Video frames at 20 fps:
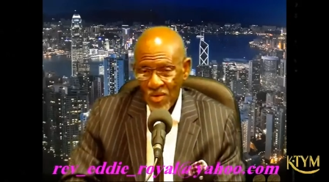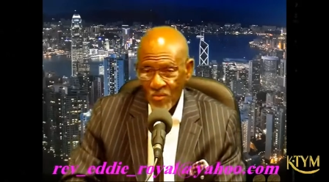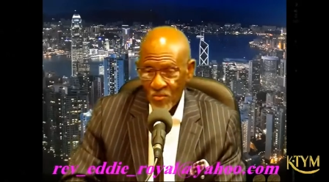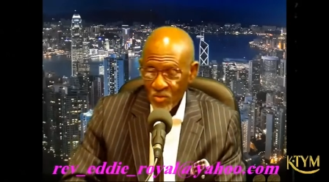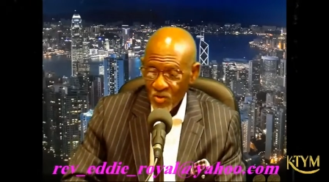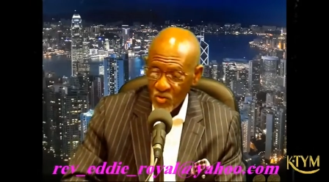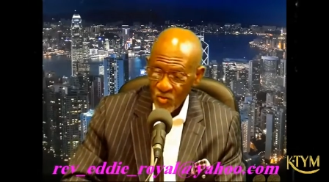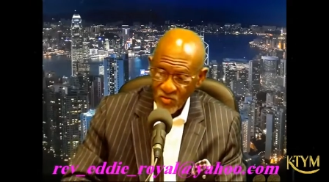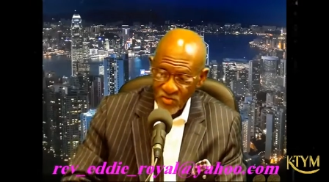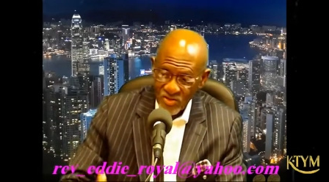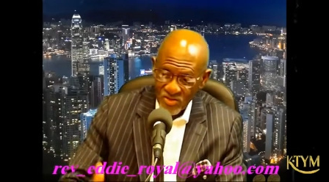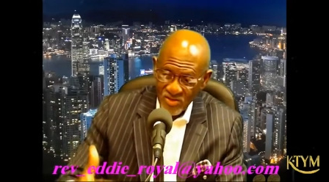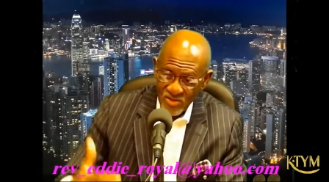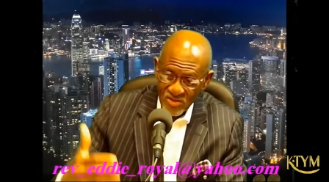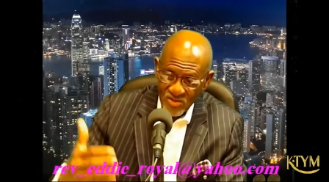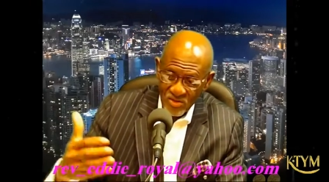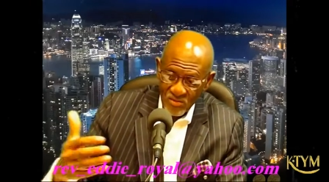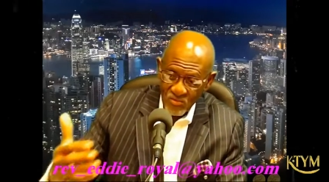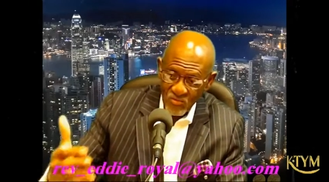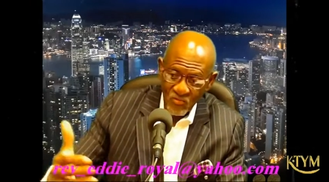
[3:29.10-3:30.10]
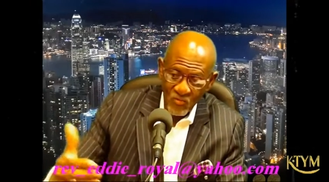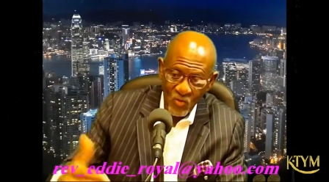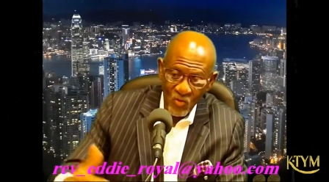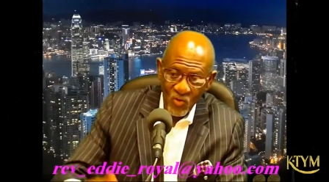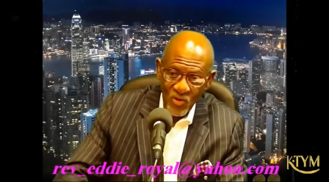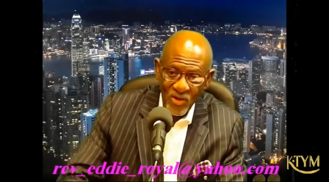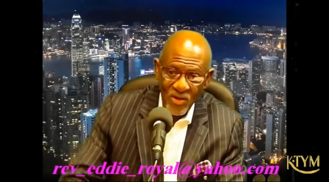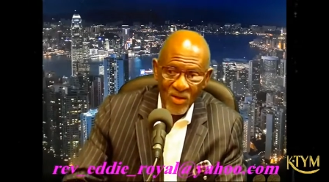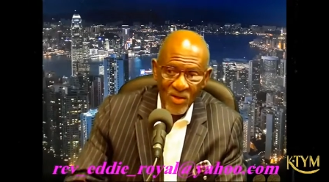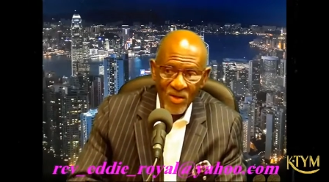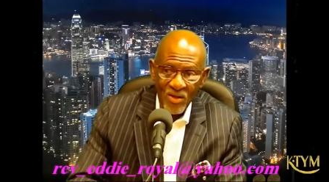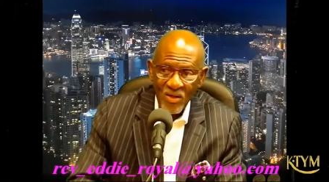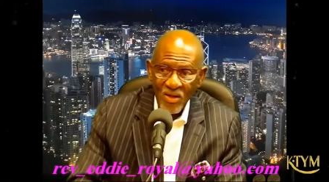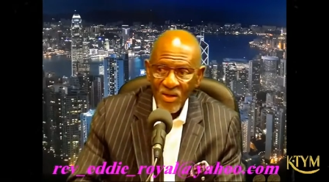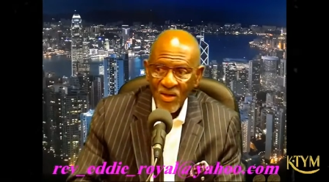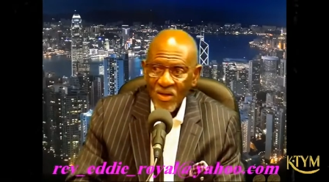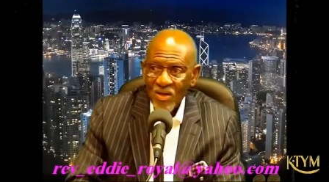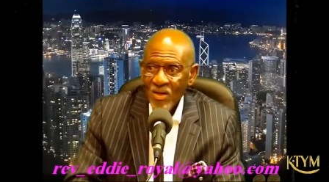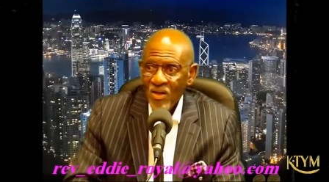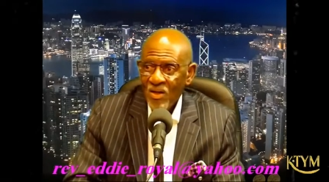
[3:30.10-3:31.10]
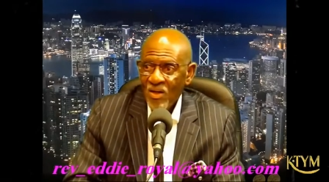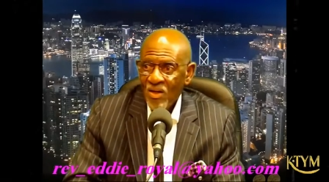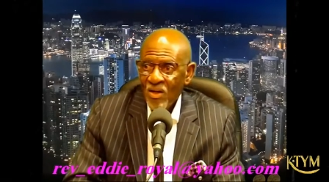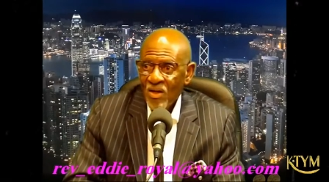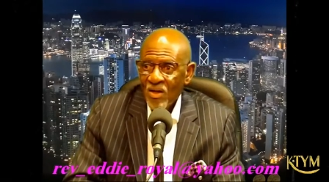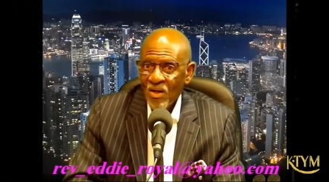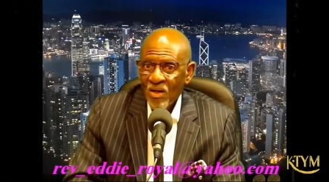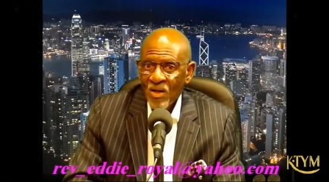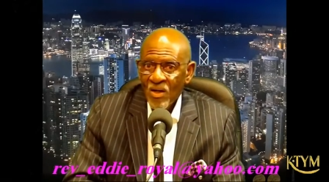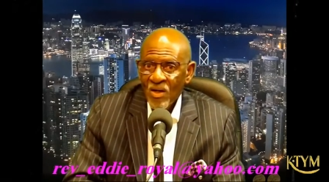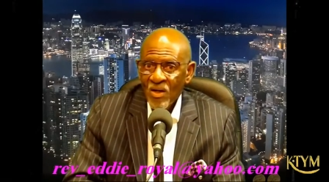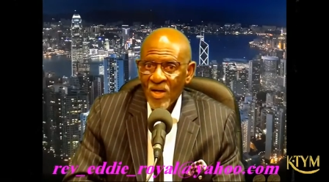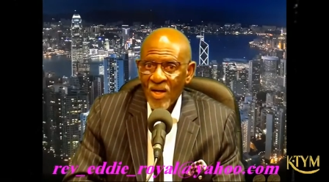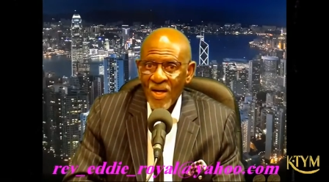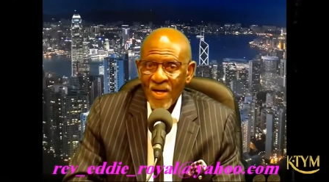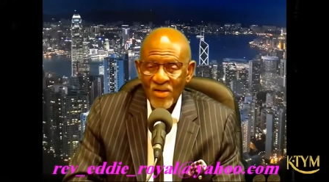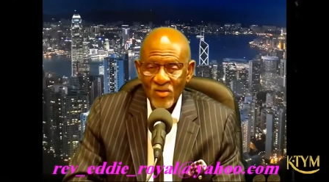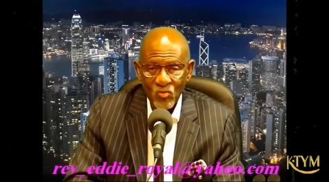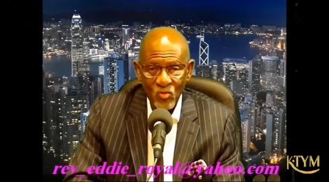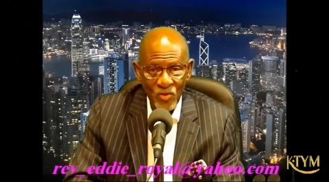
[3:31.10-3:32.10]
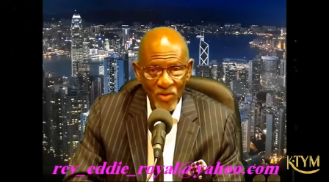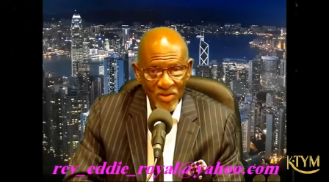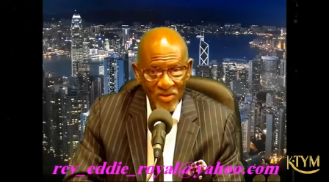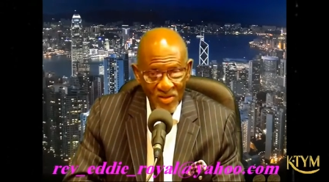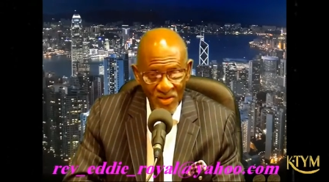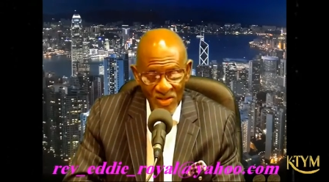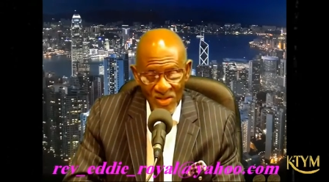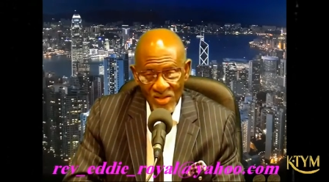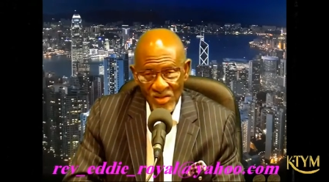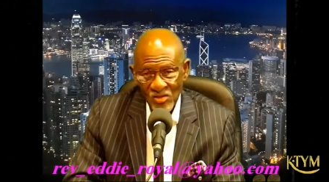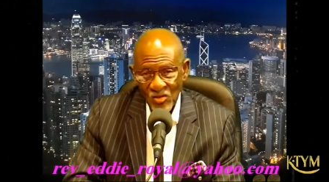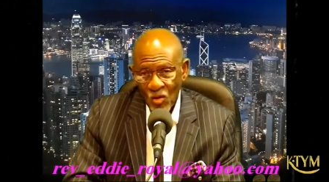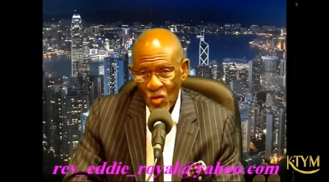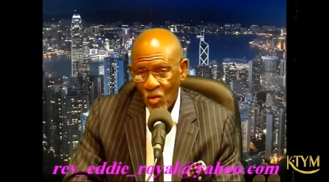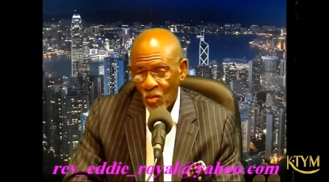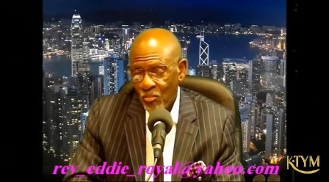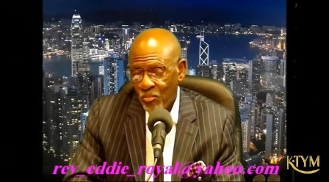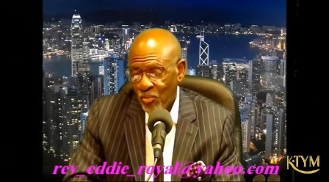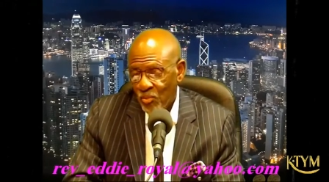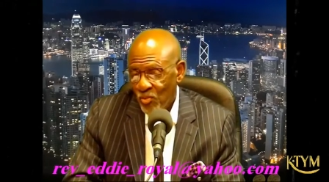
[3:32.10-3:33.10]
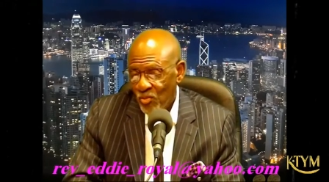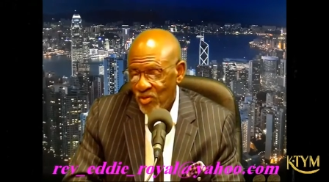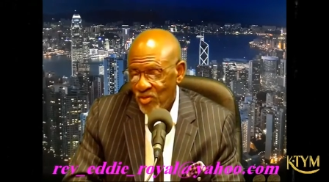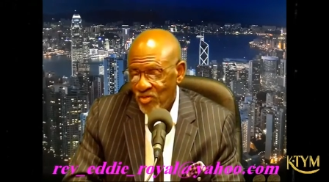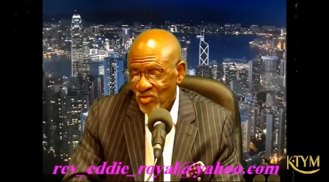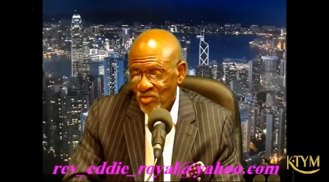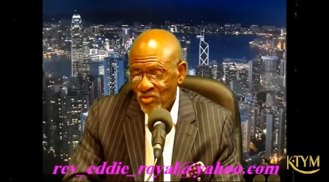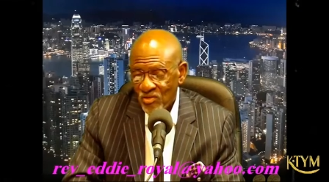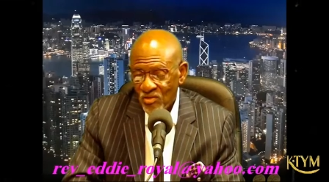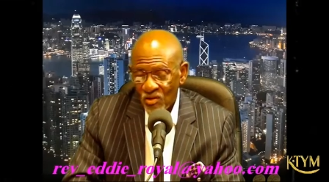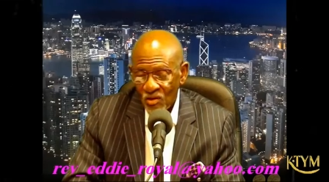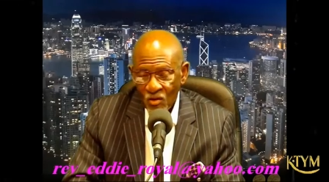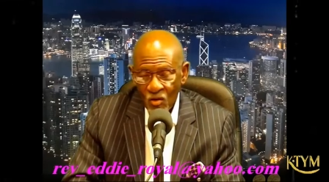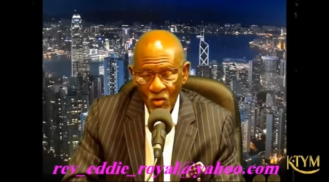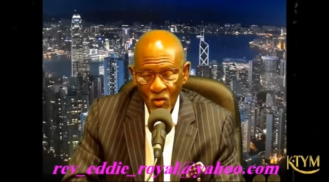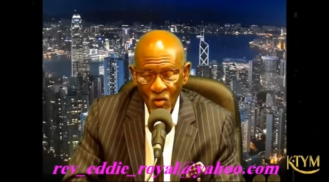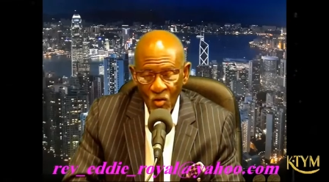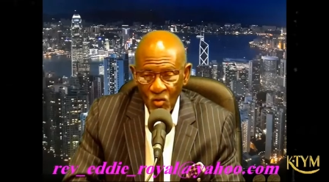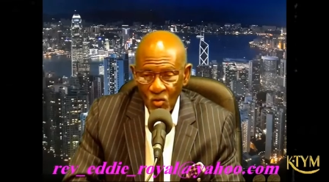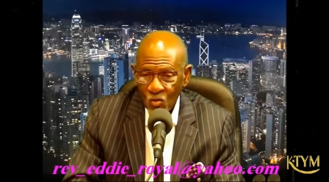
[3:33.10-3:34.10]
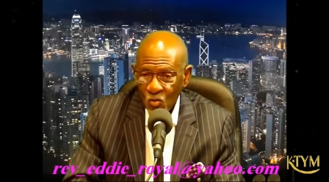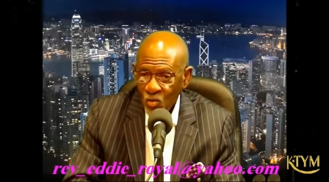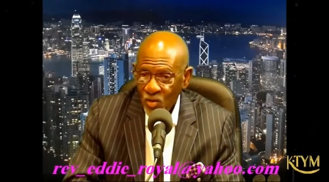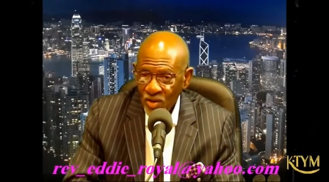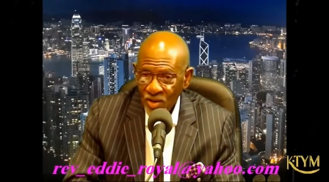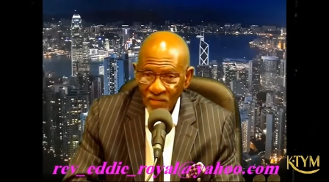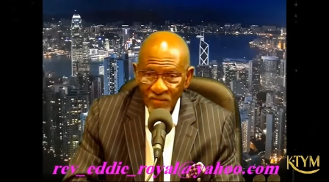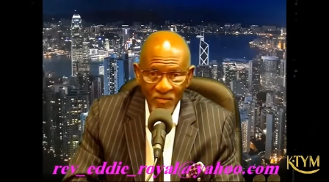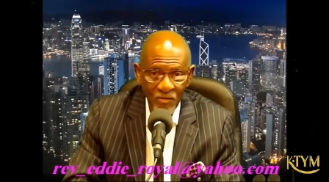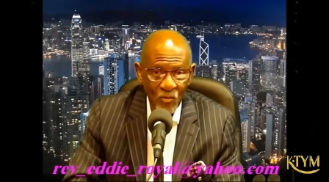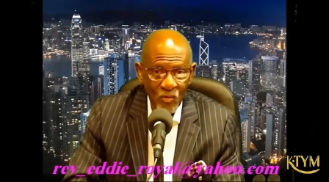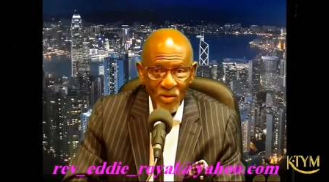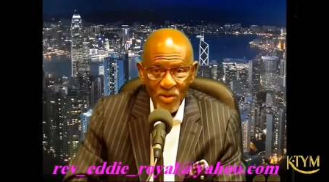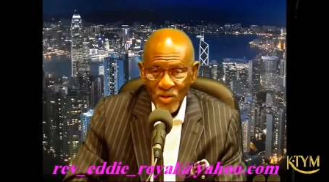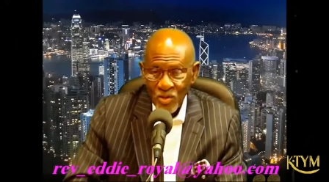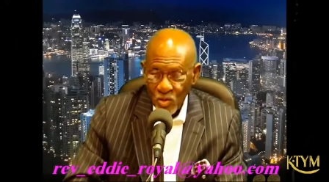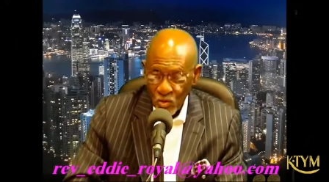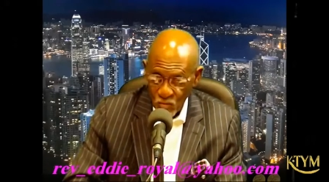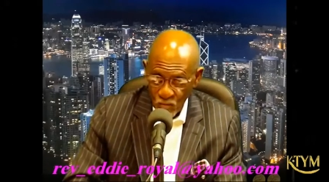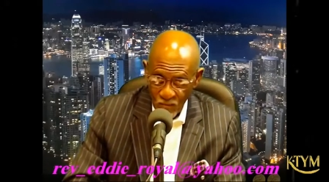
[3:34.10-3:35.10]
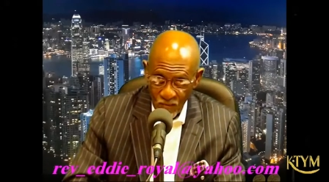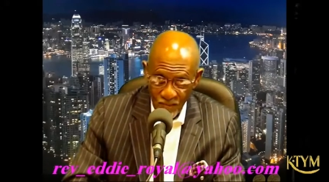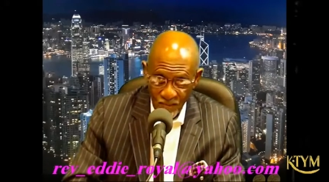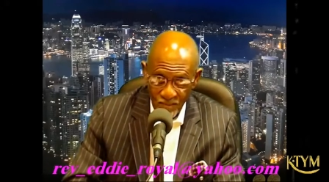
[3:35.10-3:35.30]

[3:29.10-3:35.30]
Because as I said before, as we teach or preach or whatever we do,